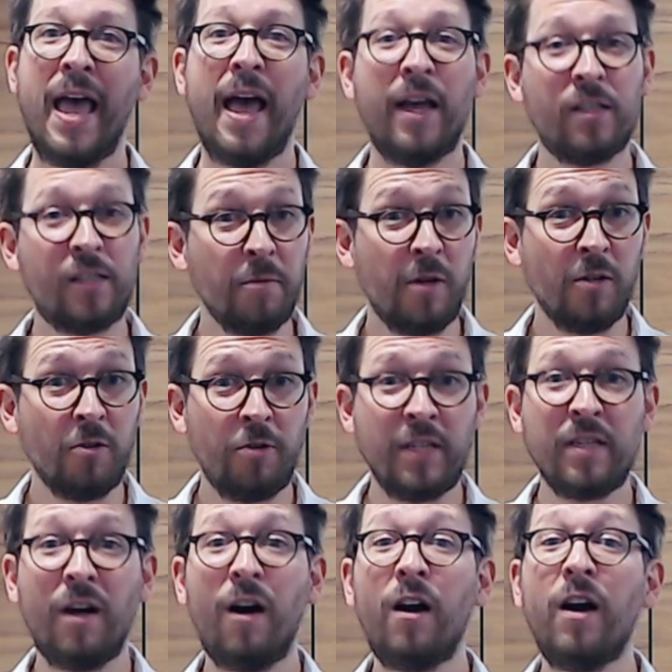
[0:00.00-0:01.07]
And some countries
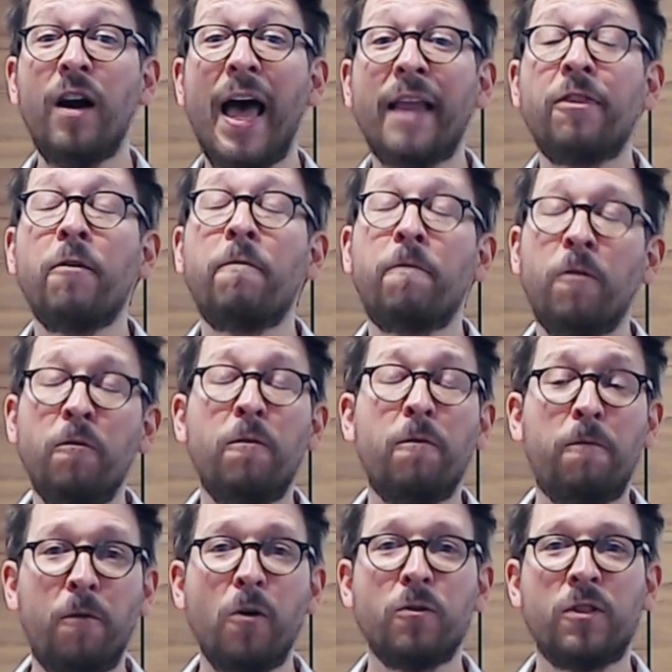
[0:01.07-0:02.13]
are at the
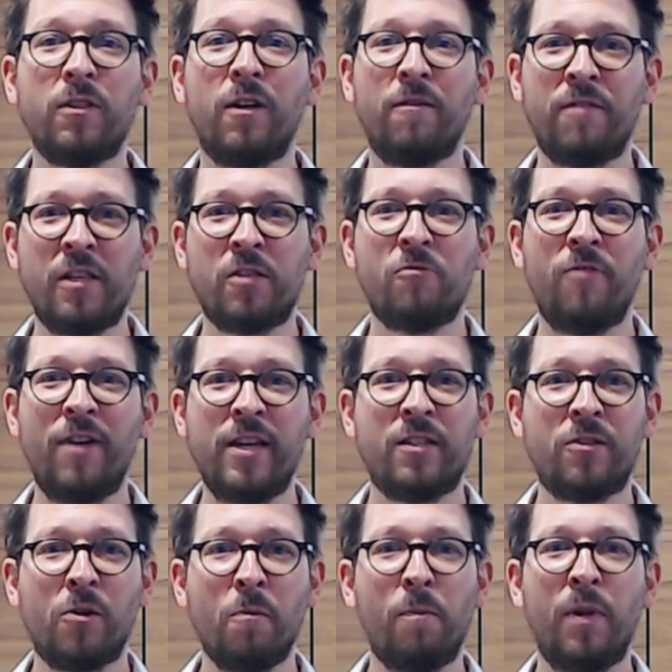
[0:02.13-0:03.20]
forefront of this race
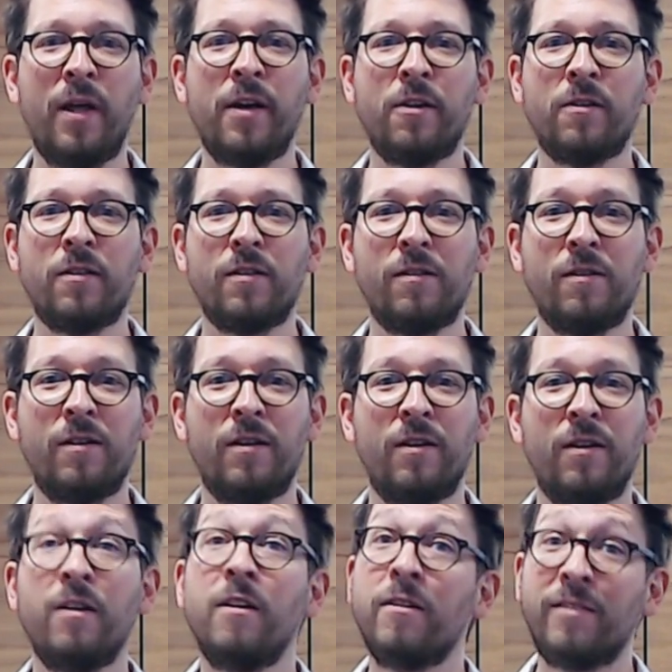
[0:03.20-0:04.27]
to compliance.
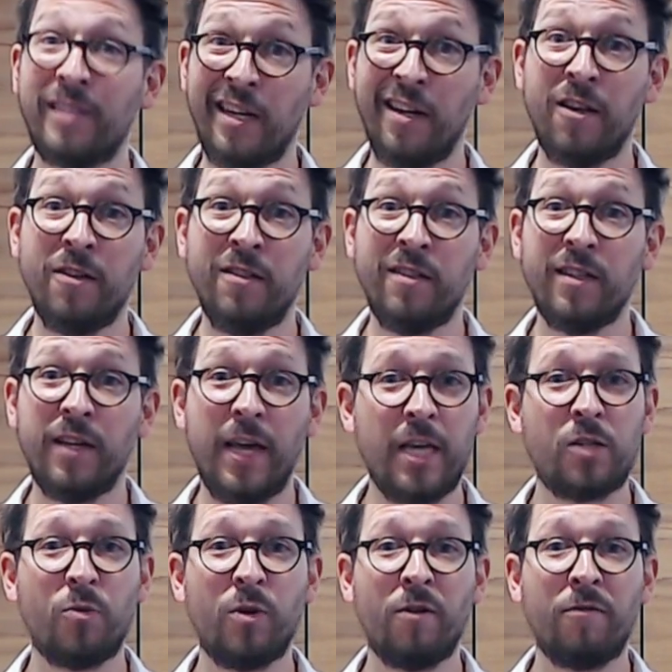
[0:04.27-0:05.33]
Thailand is
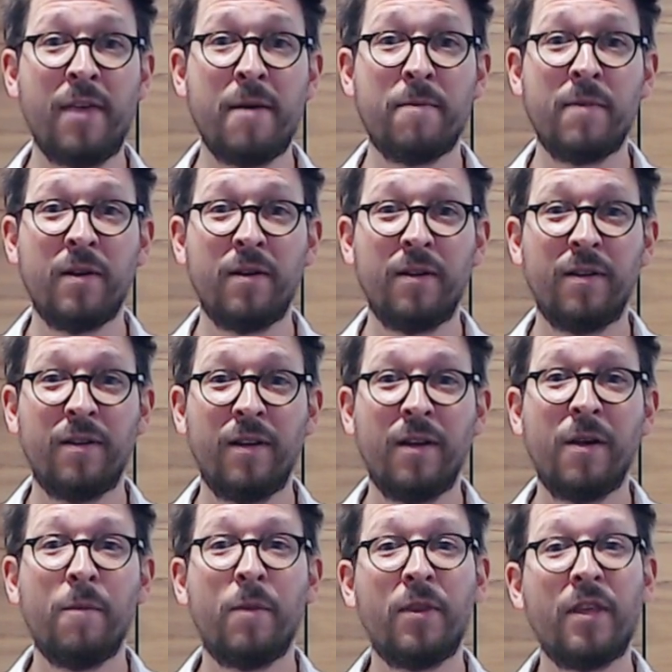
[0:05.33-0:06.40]
one of them,
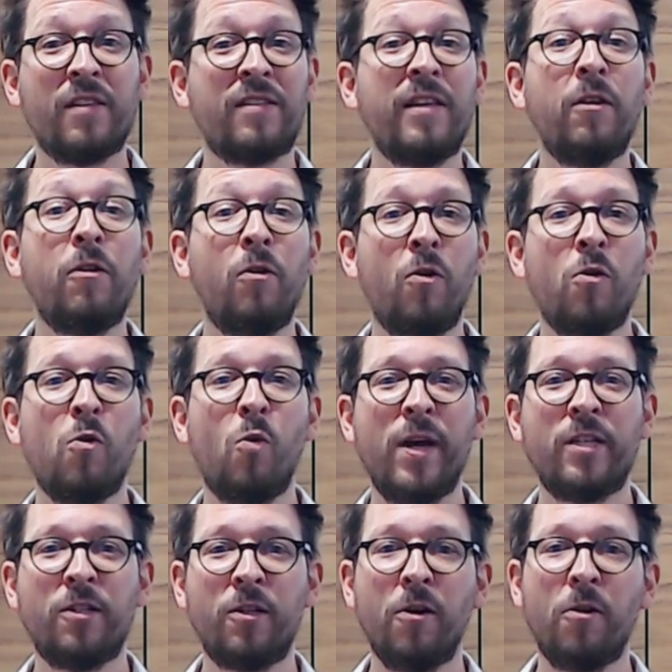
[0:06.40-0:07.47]
but there's still a long way
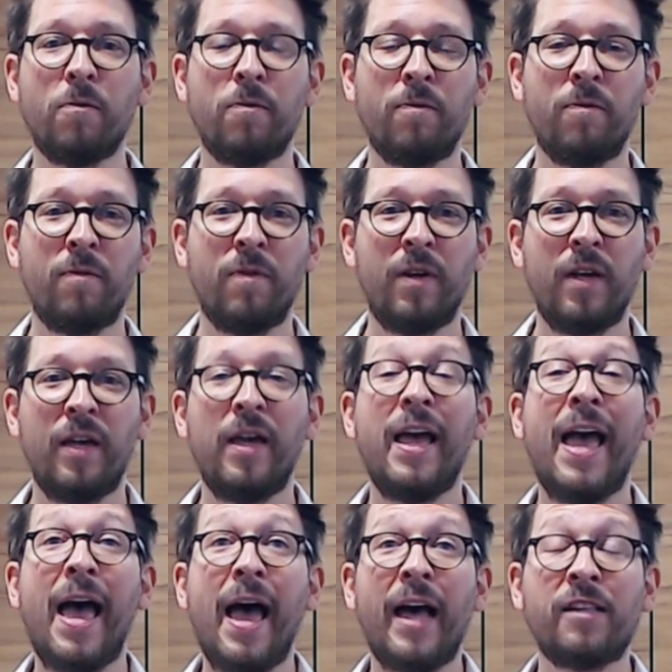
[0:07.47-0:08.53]
to go.
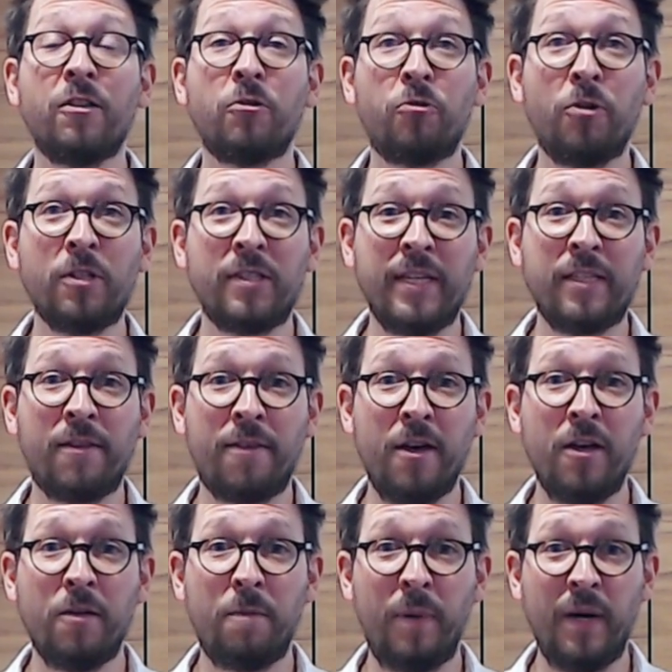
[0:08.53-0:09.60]
As a trusted
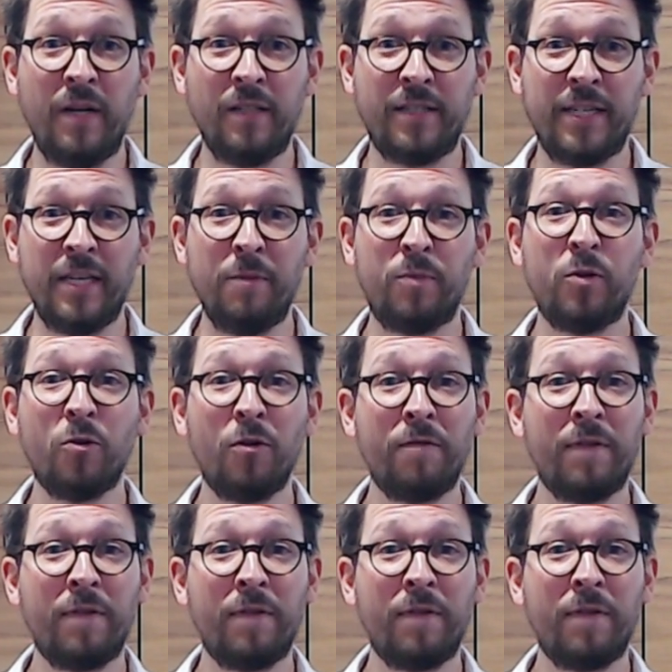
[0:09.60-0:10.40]
third party, Bureau